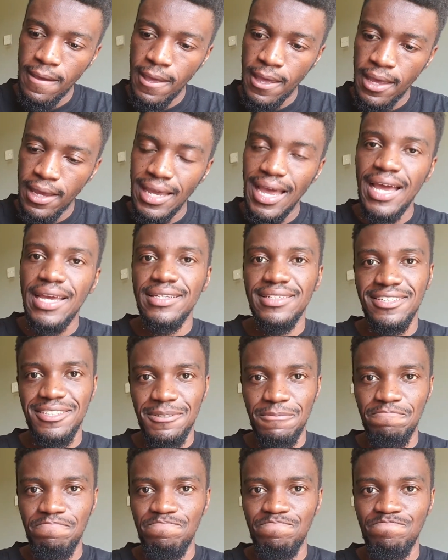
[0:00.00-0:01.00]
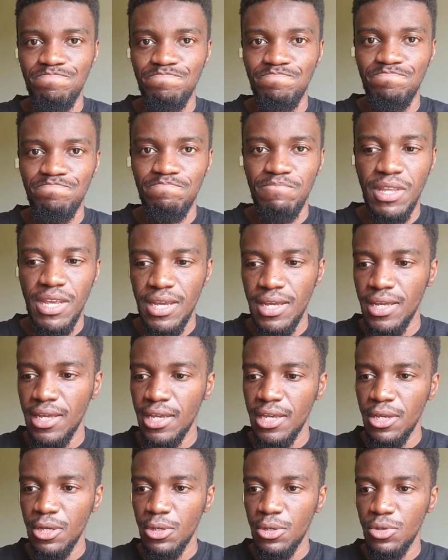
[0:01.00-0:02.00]
guys,
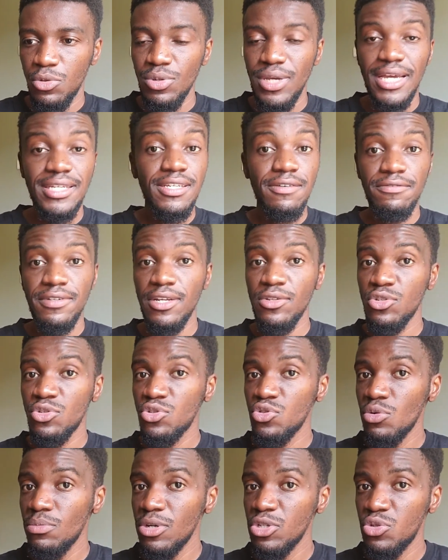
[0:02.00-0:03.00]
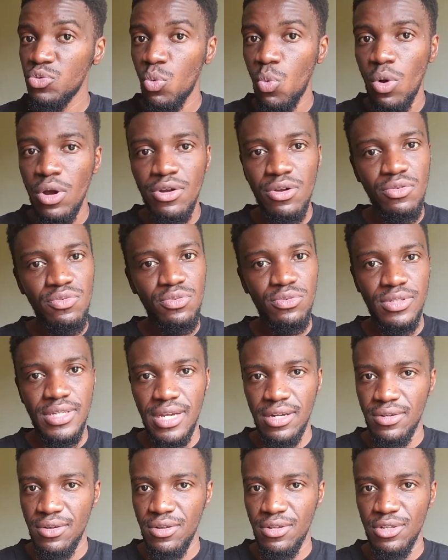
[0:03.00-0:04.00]
you guys have done so much wonderful
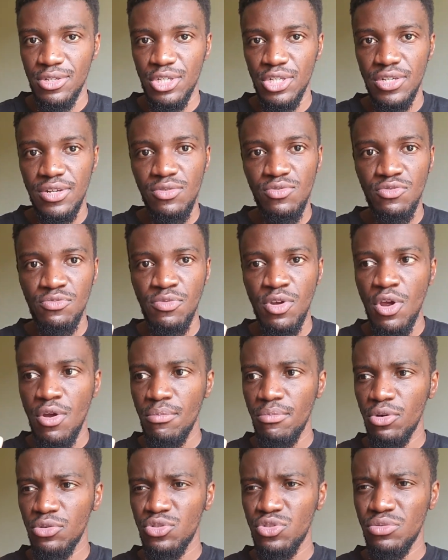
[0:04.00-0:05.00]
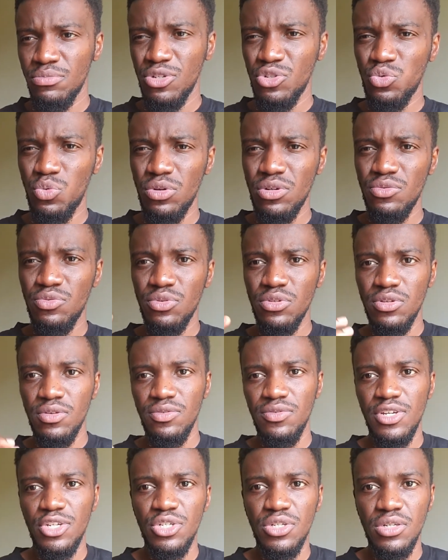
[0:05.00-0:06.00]
technology, you've brought so much wonderful
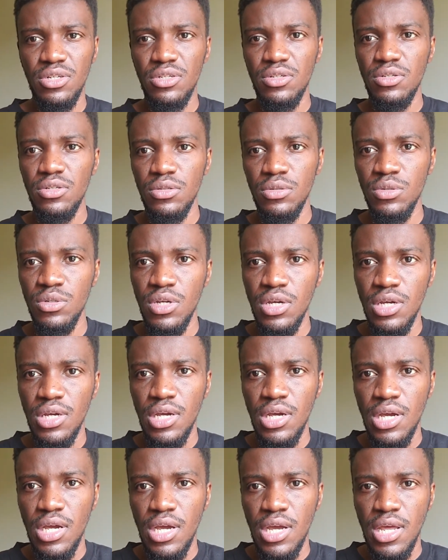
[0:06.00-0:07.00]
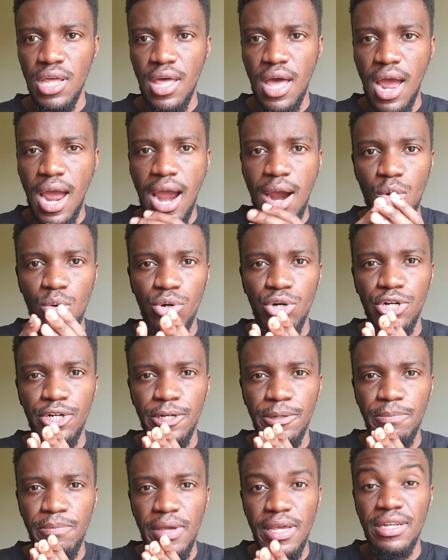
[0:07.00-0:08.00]
innovation to
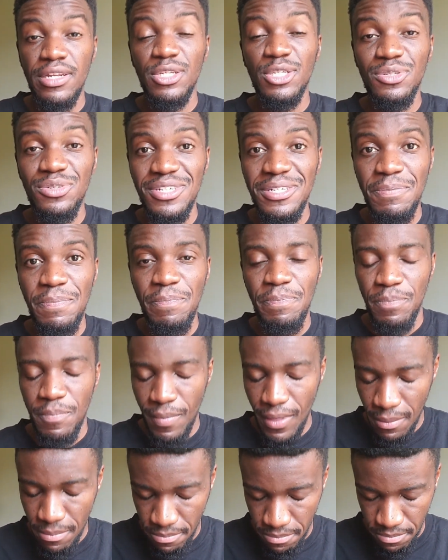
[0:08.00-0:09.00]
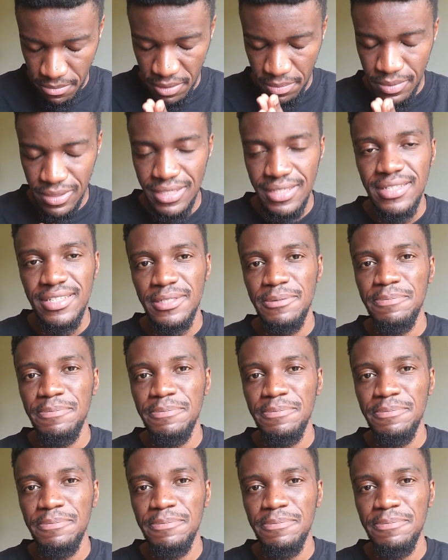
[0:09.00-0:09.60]
our industry, but please,